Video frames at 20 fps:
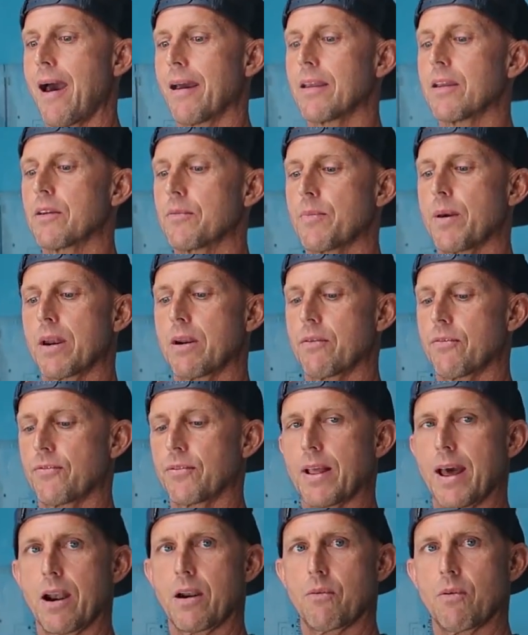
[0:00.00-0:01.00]
Because they're not going to be
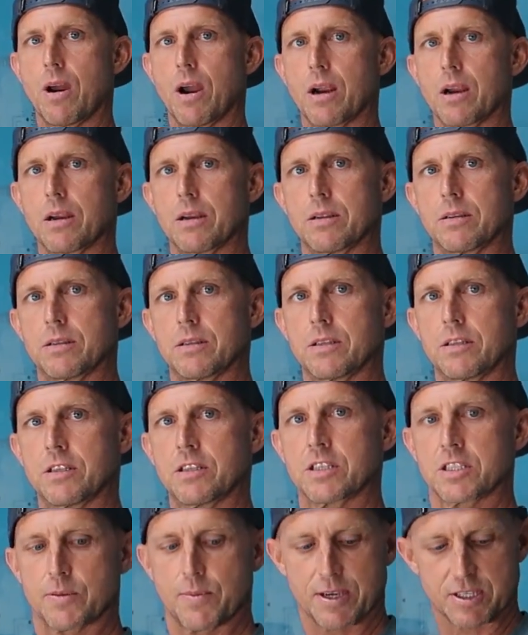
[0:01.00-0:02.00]
on powerful. They're going to be on
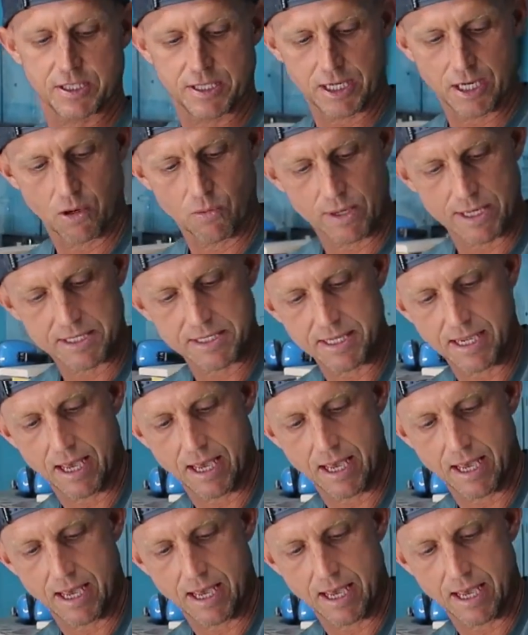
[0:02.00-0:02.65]
more mellow waves.